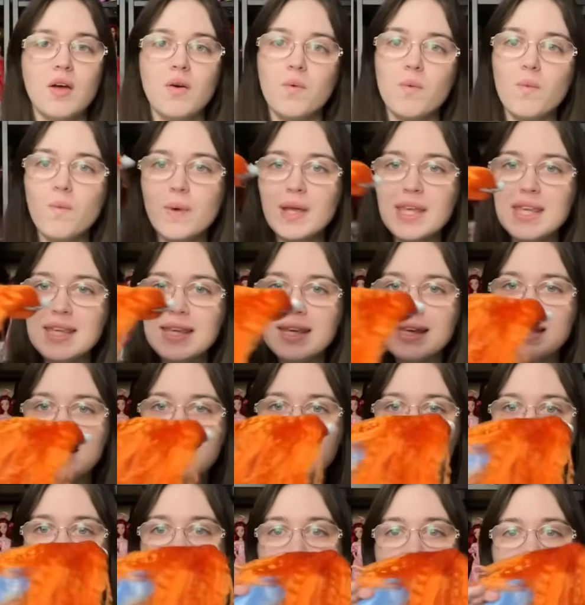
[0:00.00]
Whee!
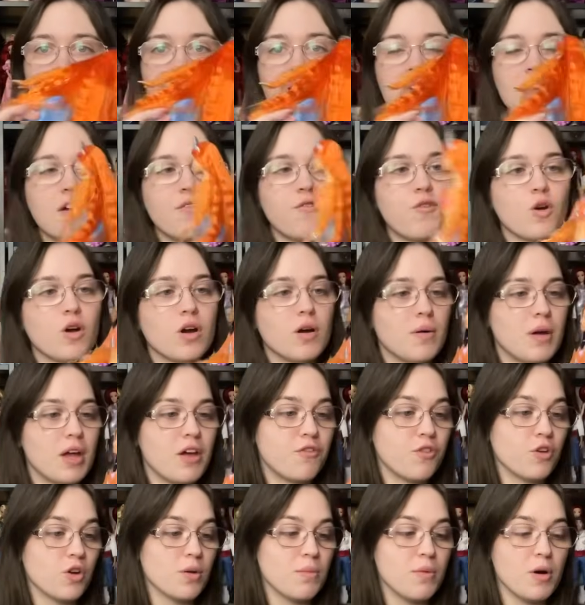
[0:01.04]
And if you're a, if
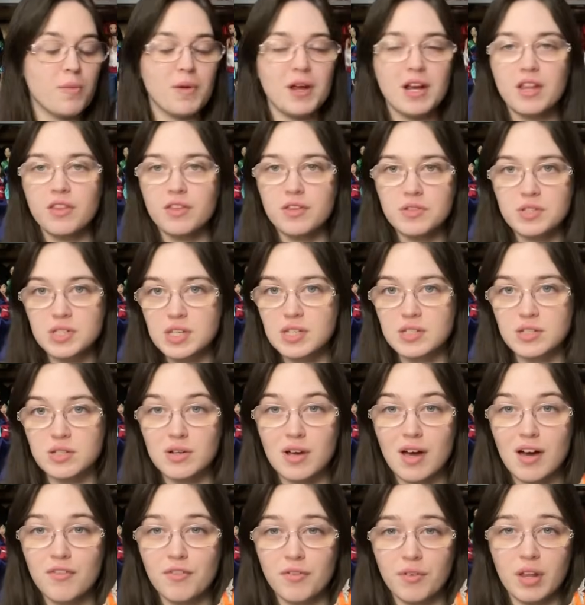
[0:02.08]
you're a mermaid enthusiast and you
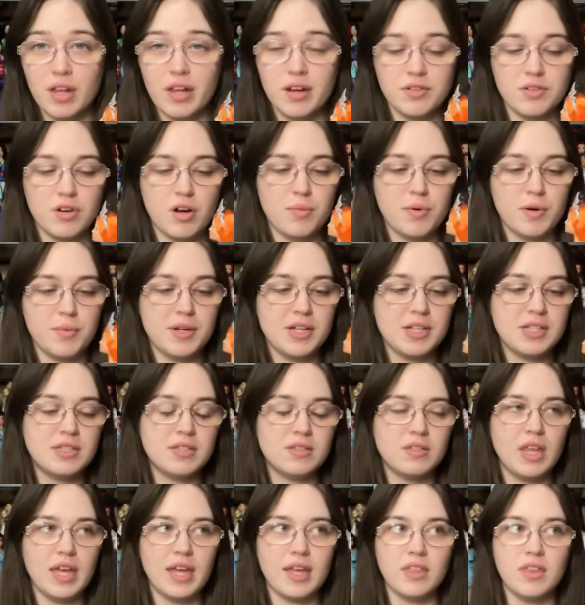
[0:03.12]
have a lot of doll mermaids,
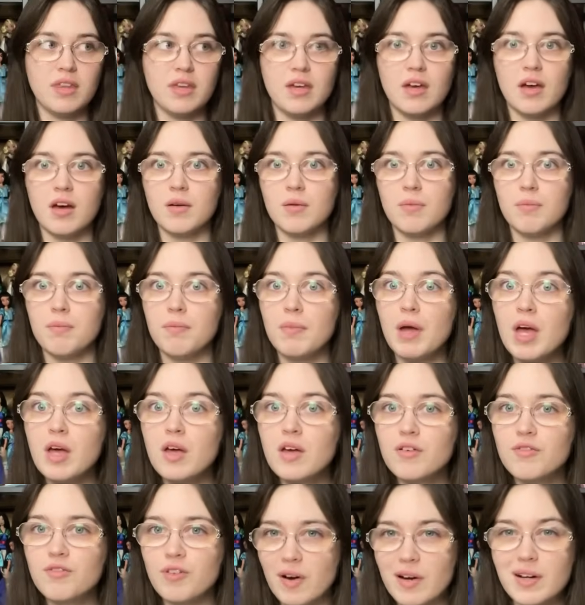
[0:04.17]
like the um
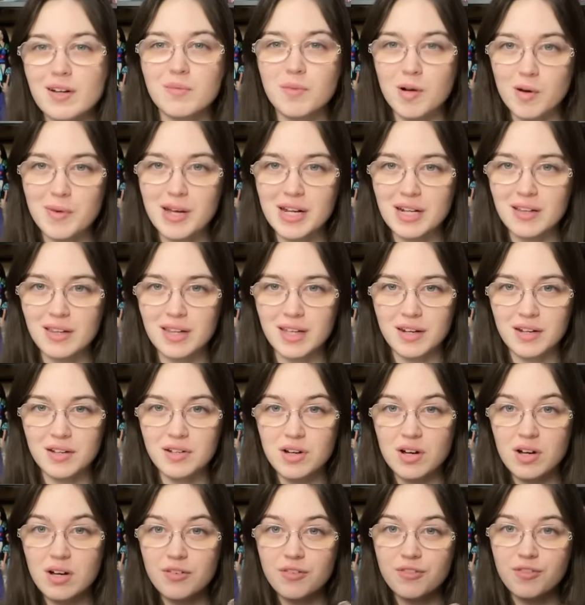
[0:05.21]
Fairy to Mermaid Elina
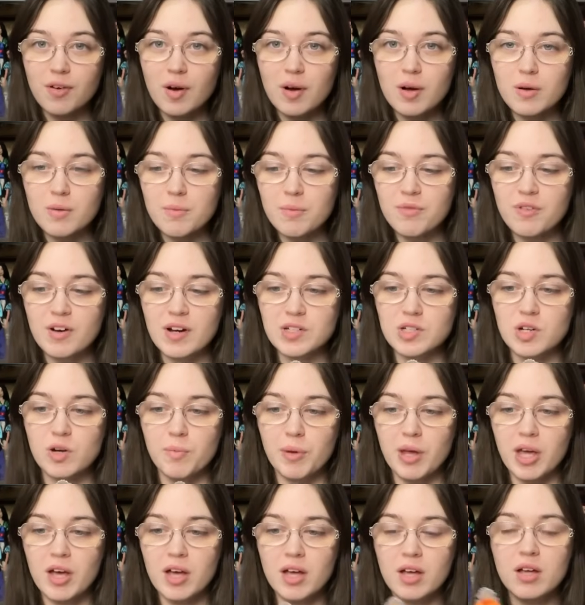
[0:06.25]
doll from
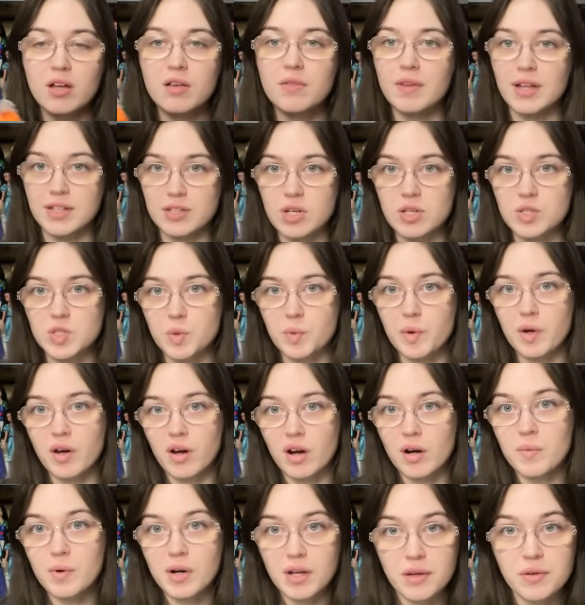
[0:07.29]
Fairytopia. That's also what you're going
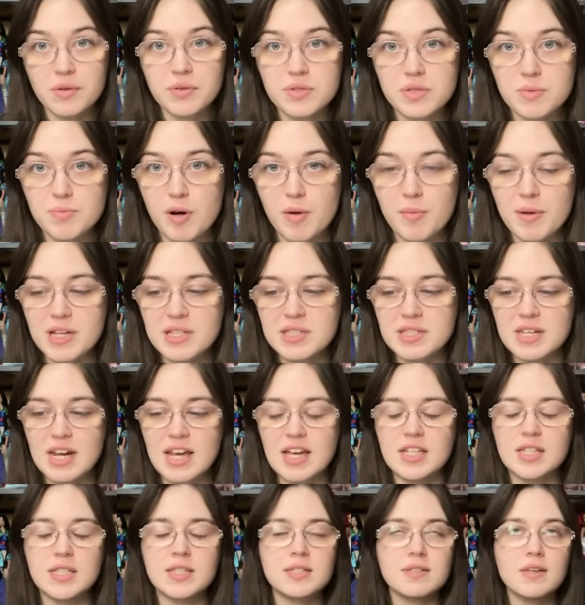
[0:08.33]
to want to use. Mermaid
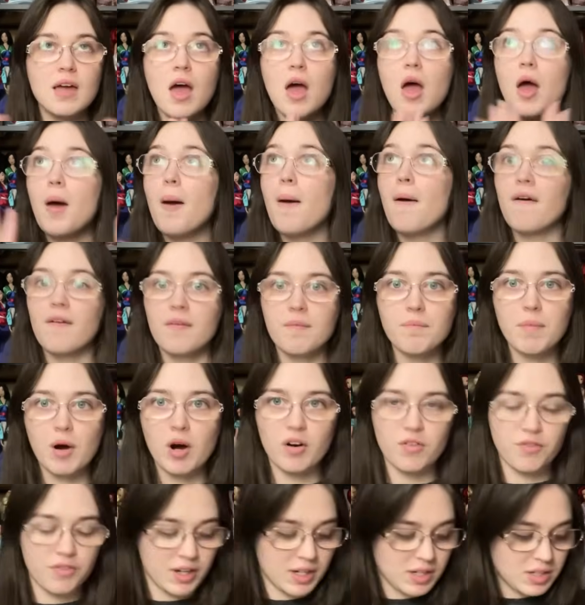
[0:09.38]
stands.
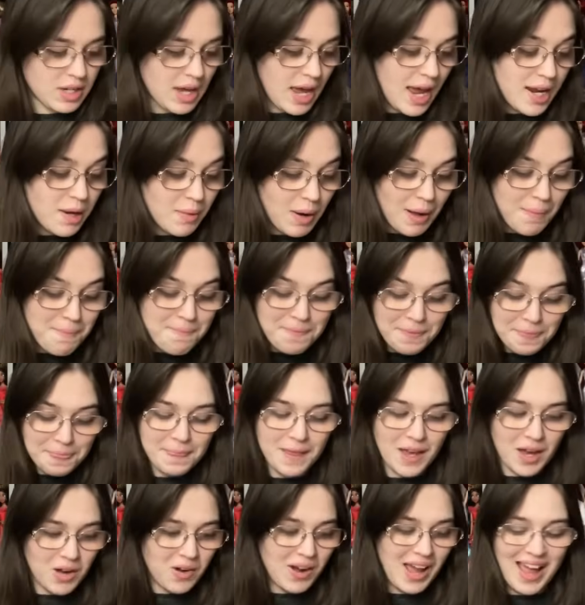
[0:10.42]
Perfect. Anyway,
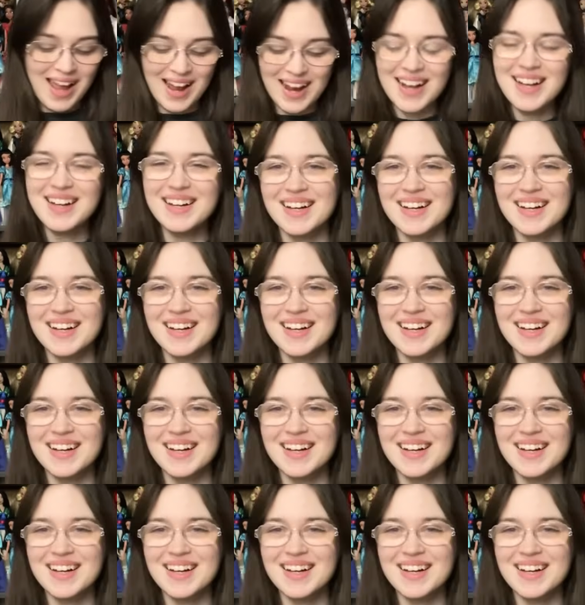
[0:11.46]
okay.